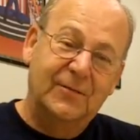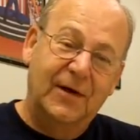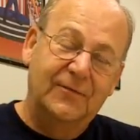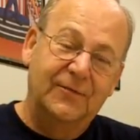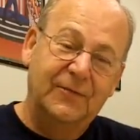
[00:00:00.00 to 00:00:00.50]

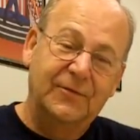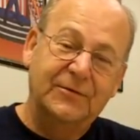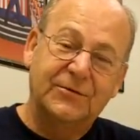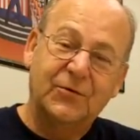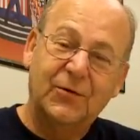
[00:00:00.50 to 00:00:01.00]
my
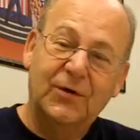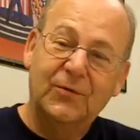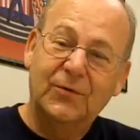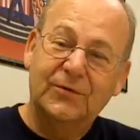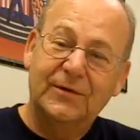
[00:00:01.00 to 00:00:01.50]
50s
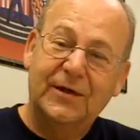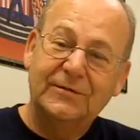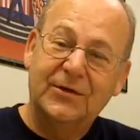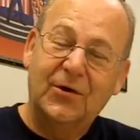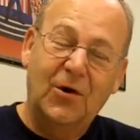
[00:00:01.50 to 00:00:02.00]
career
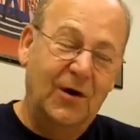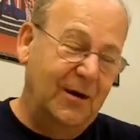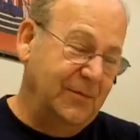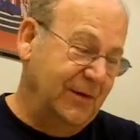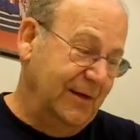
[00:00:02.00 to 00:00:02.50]
as a car
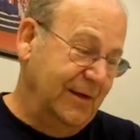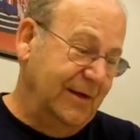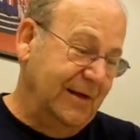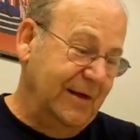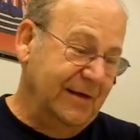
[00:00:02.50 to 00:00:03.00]
hop.
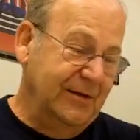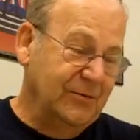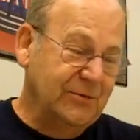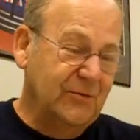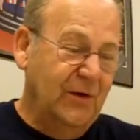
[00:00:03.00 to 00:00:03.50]
And he
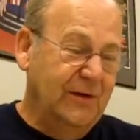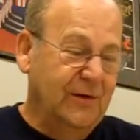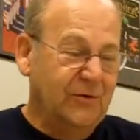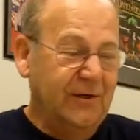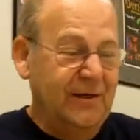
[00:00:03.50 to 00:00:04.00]
was a great
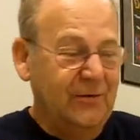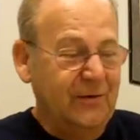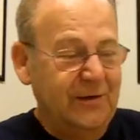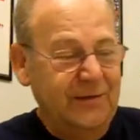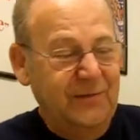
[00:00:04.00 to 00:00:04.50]

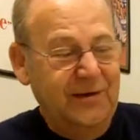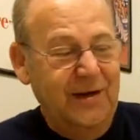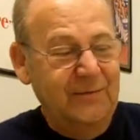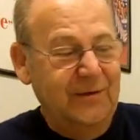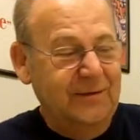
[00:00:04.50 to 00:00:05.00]
entertainer, and he
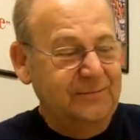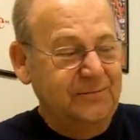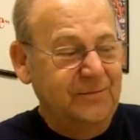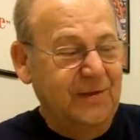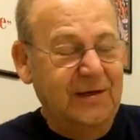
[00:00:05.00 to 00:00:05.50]
became a
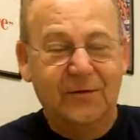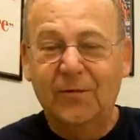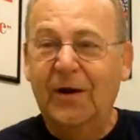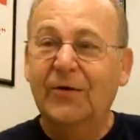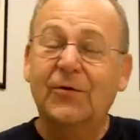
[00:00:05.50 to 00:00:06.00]

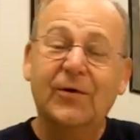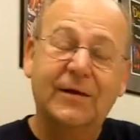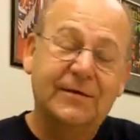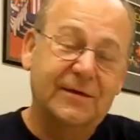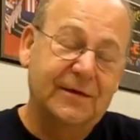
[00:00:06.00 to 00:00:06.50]
regular
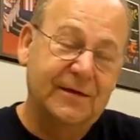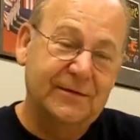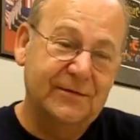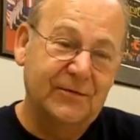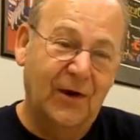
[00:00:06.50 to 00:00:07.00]
at the
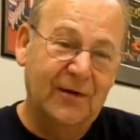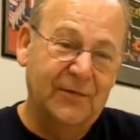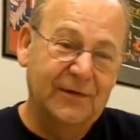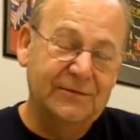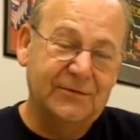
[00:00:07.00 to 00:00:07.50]

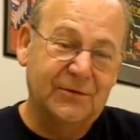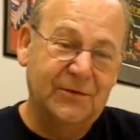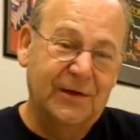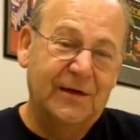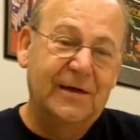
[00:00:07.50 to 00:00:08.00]
drive-in.
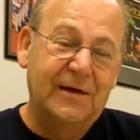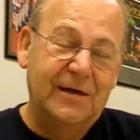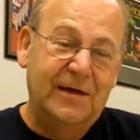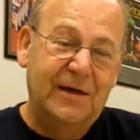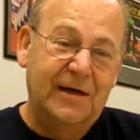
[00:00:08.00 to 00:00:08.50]
So,
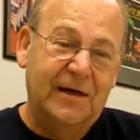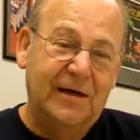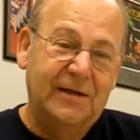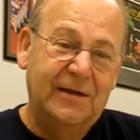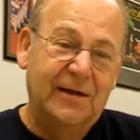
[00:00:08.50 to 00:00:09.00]

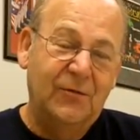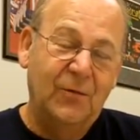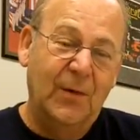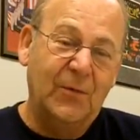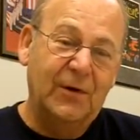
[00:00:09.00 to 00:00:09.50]

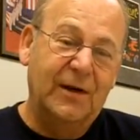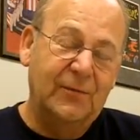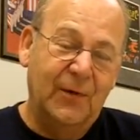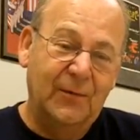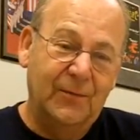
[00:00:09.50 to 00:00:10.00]

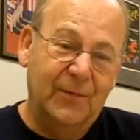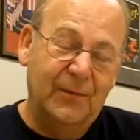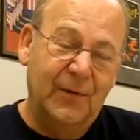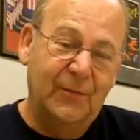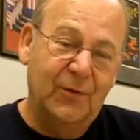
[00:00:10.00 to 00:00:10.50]
in
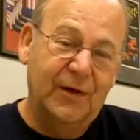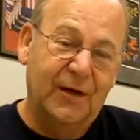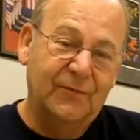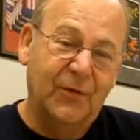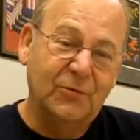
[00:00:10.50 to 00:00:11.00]
memory
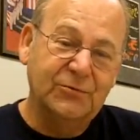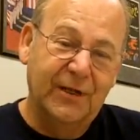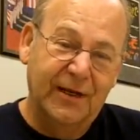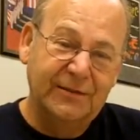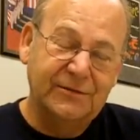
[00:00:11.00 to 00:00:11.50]
of those
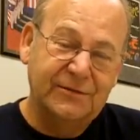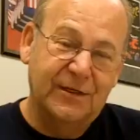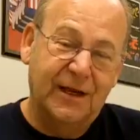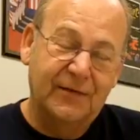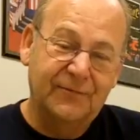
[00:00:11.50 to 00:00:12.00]
days
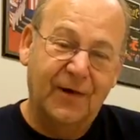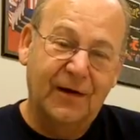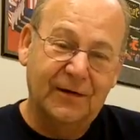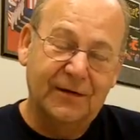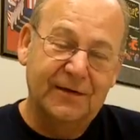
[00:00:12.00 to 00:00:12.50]
that I
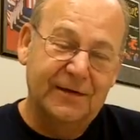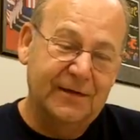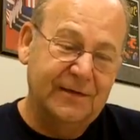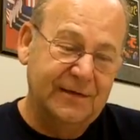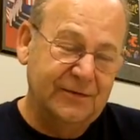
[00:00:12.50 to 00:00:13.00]
fondly
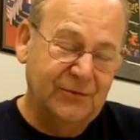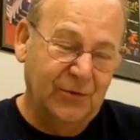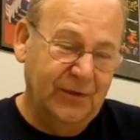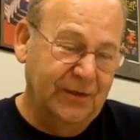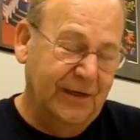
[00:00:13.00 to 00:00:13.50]

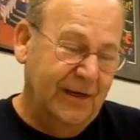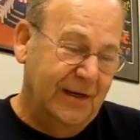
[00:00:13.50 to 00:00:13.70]
enjoyed,